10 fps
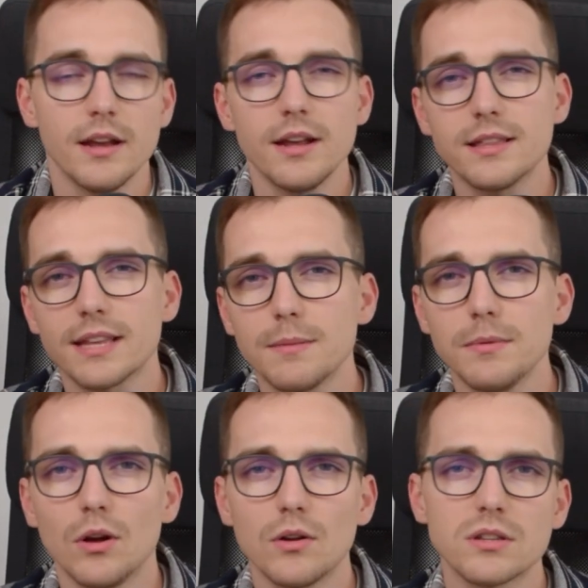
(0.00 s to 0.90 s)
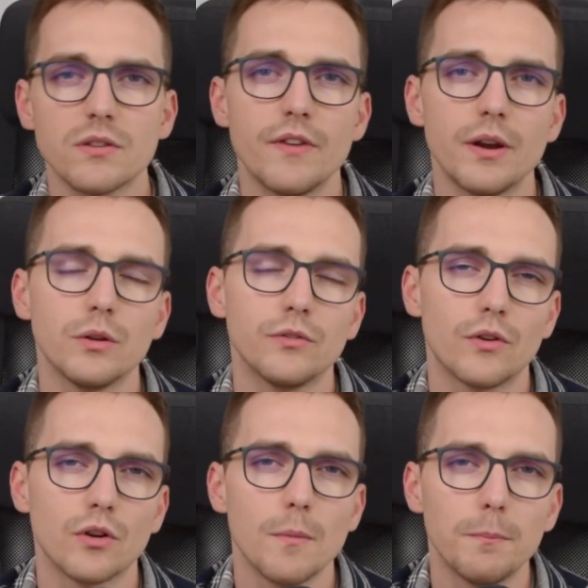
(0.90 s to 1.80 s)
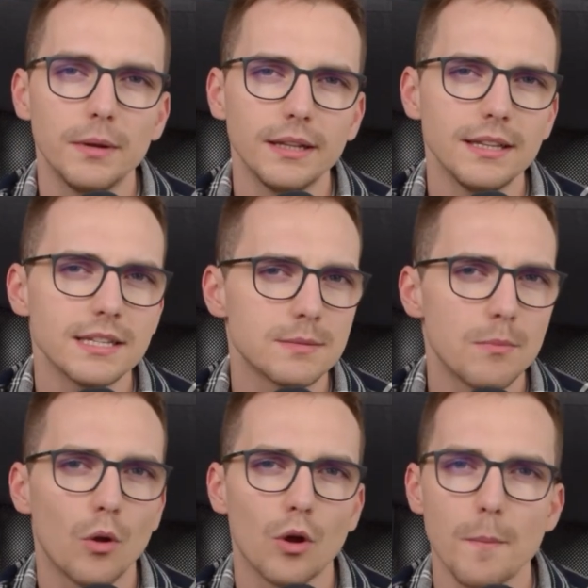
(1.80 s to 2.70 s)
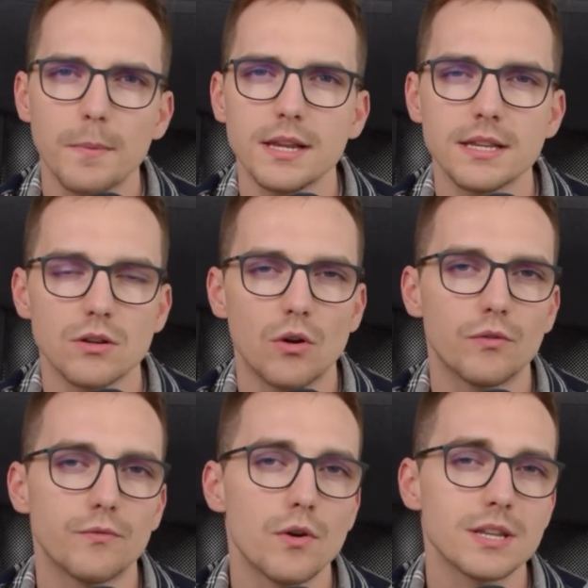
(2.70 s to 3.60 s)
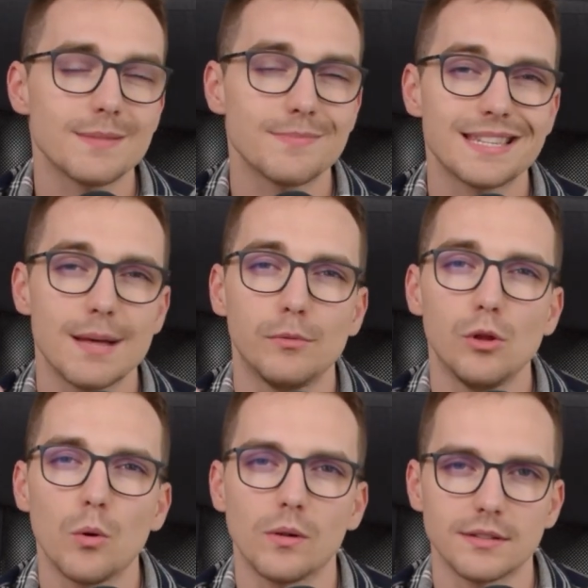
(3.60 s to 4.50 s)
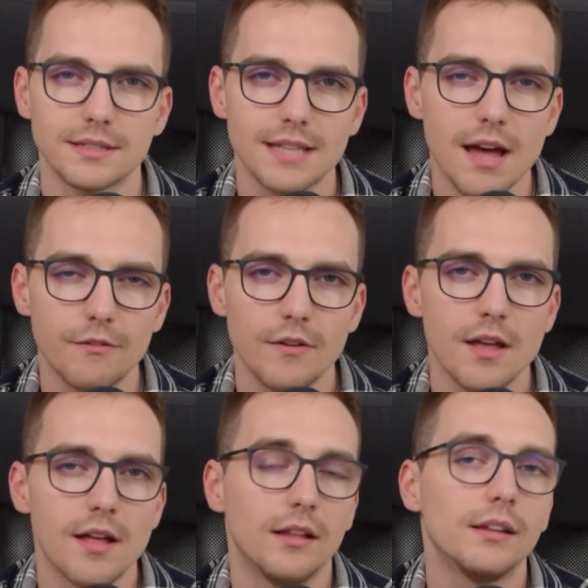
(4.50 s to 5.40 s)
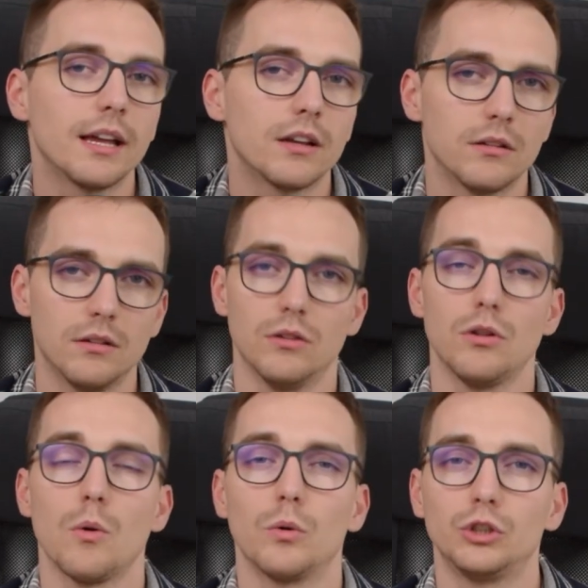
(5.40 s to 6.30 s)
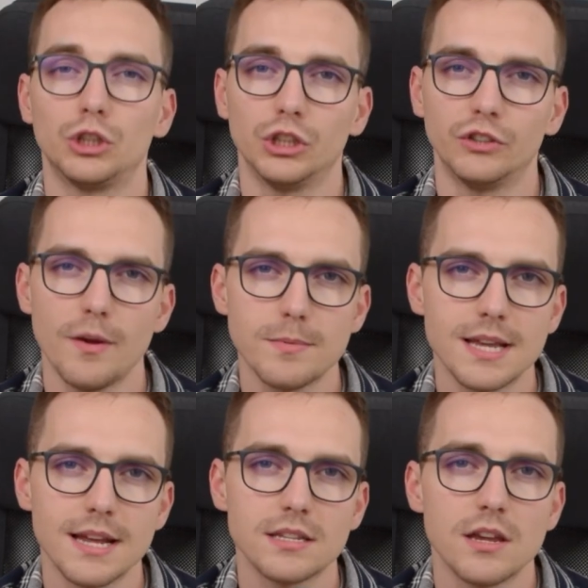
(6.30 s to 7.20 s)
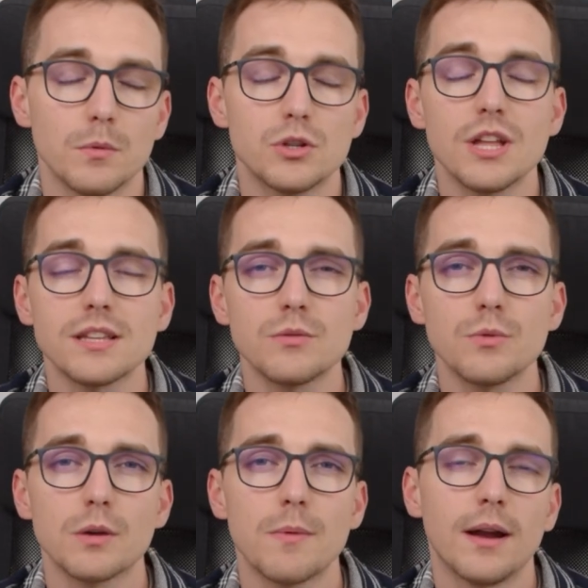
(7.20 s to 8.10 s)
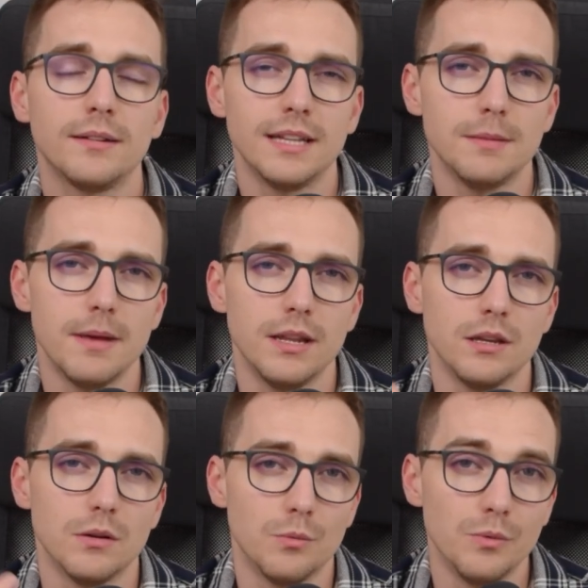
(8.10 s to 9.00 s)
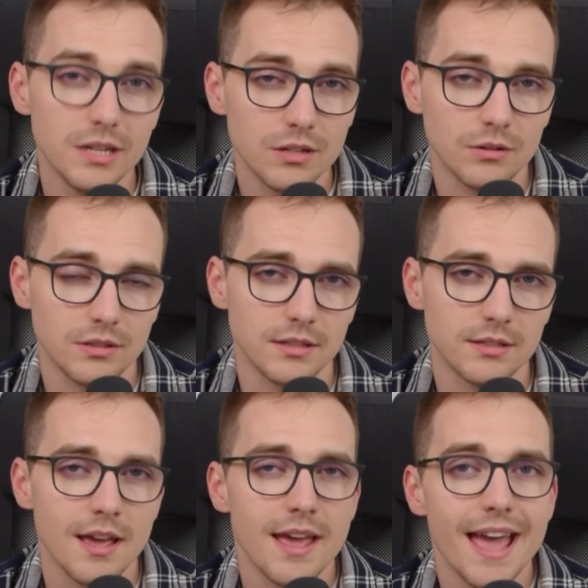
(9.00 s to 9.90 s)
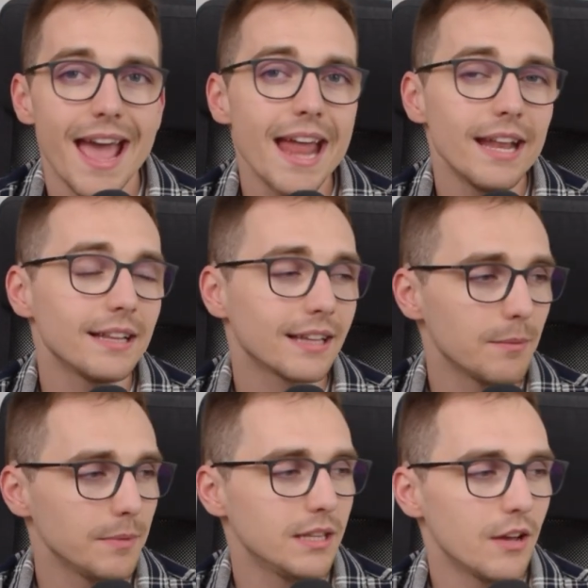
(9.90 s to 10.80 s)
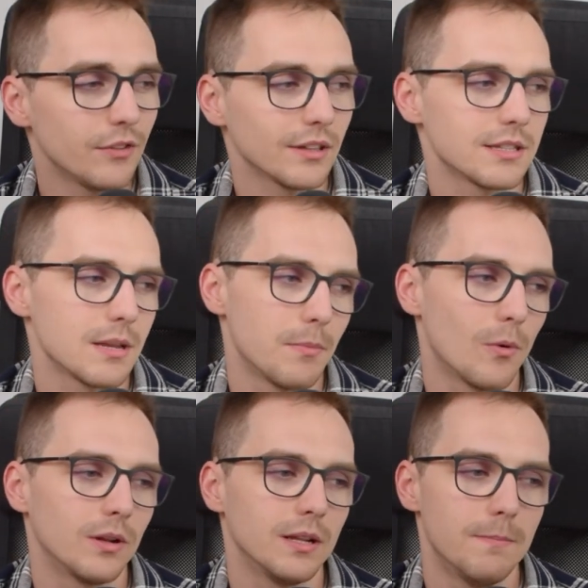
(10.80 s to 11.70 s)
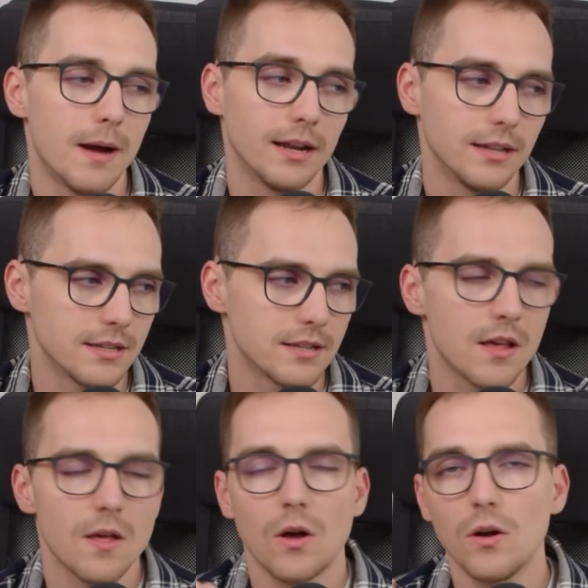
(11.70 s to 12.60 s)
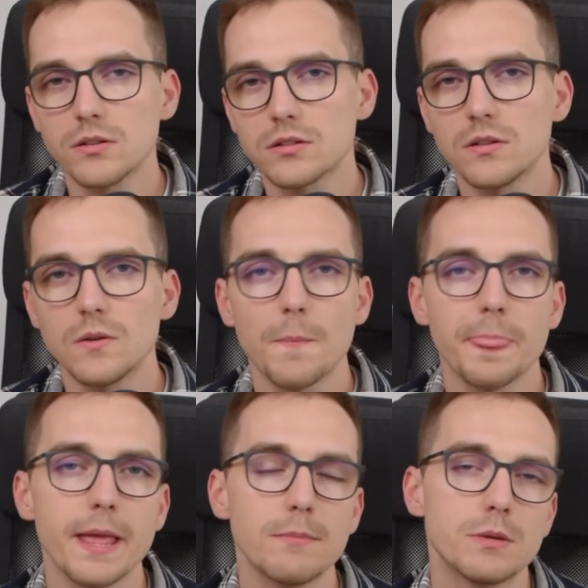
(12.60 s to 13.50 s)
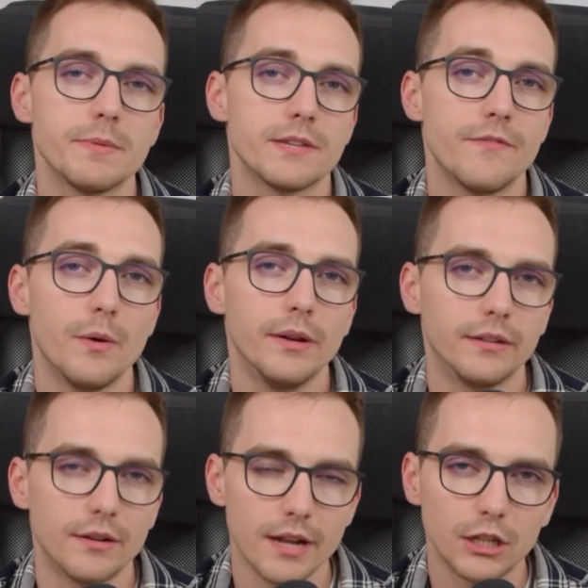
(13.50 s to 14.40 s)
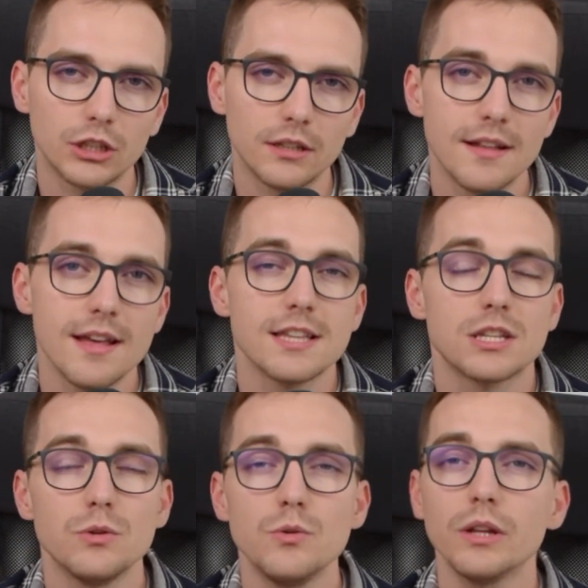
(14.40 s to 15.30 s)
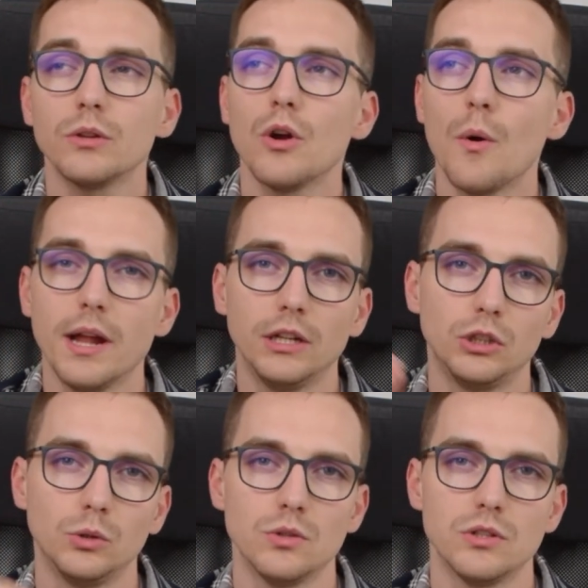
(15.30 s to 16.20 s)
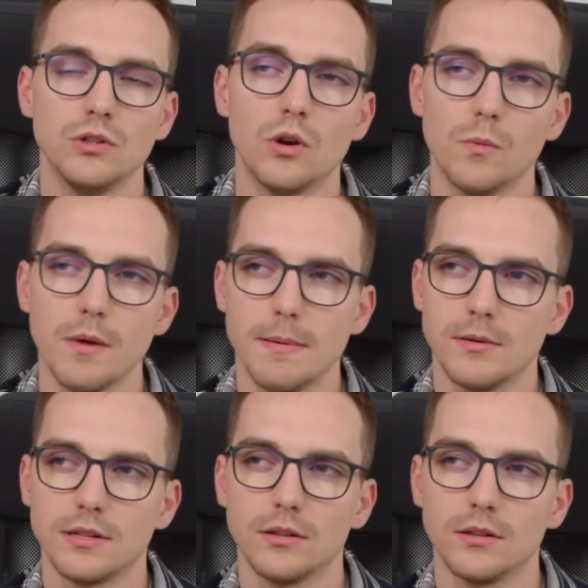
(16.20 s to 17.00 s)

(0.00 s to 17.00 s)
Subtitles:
It can be also very good for completely small companies or, for example, some local stuff like local church websites, which doesn't require that many resources, and it can be definitely supported by this. Also, Namecheap is very international, so you get to go and choose your web hosting